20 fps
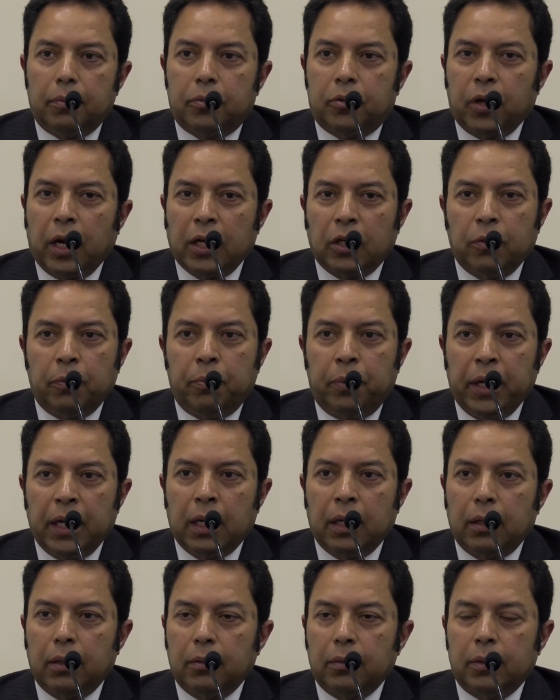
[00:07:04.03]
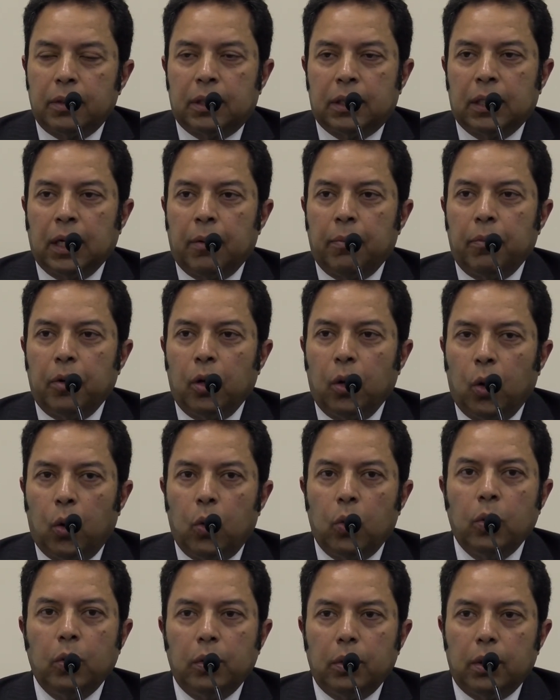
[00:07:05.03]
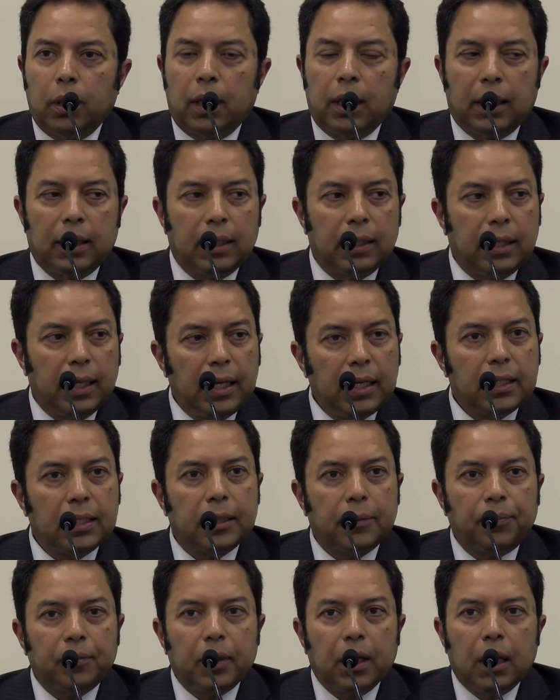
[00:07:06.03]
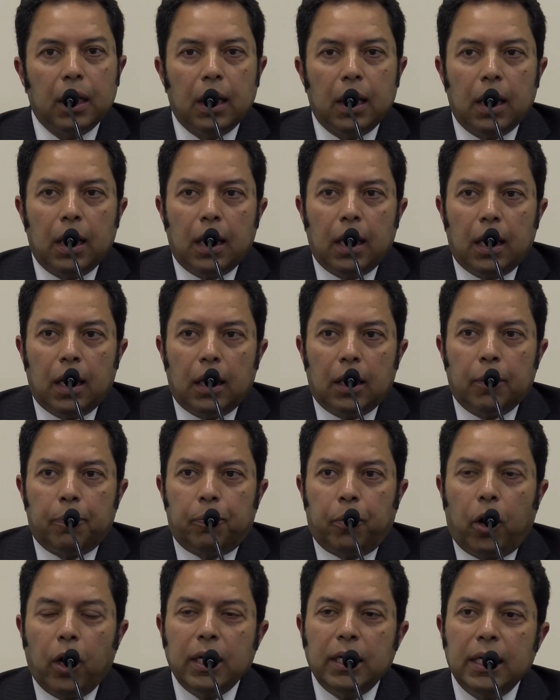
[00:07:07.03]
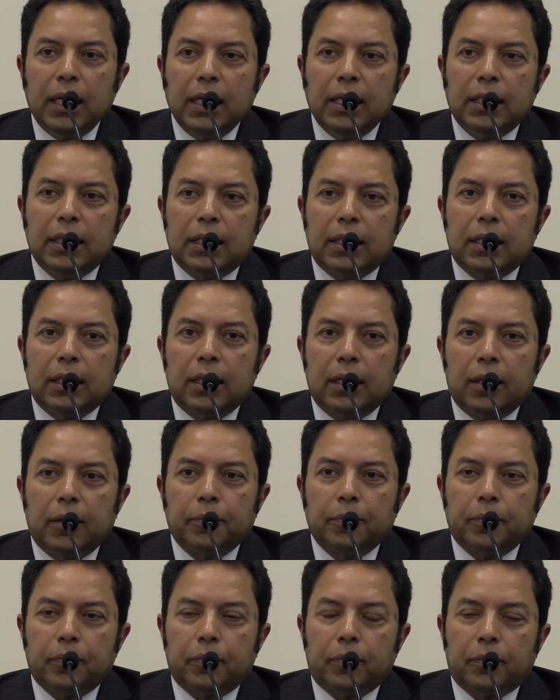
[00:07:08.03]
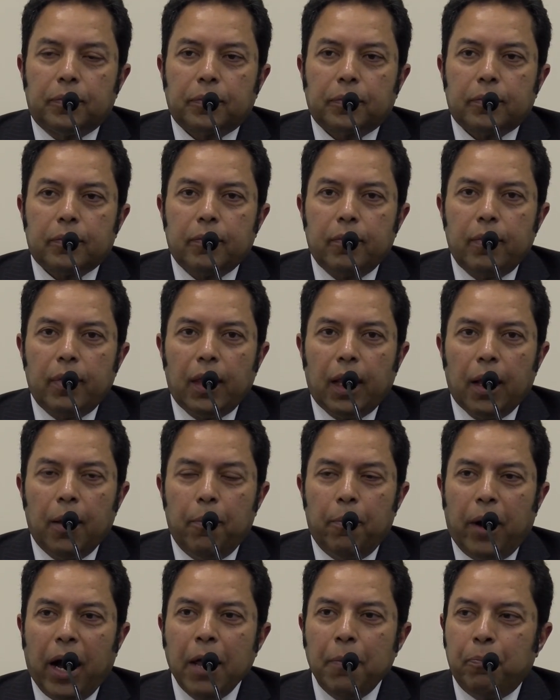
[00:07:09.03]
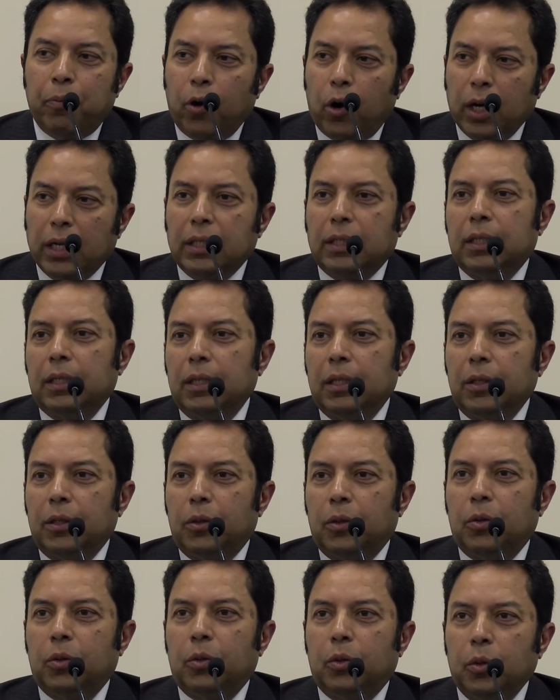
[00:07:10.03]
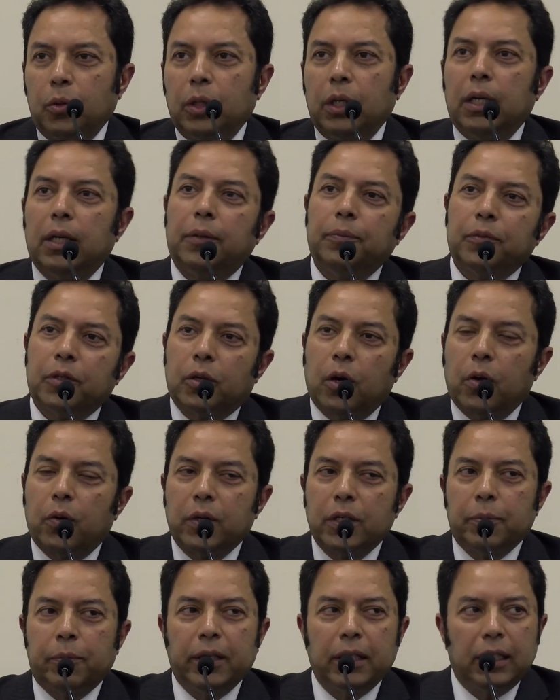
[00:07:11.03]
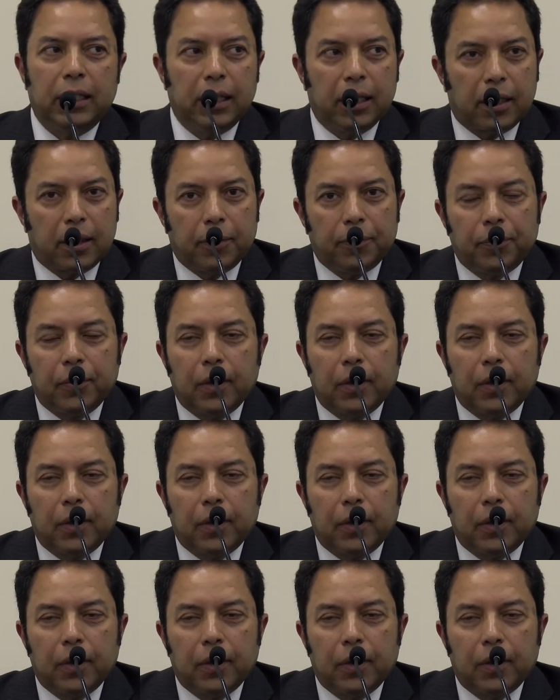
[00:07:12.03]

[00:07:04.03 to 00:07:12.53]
trying to bring some loan and other things. The point is, my point to the congressman here,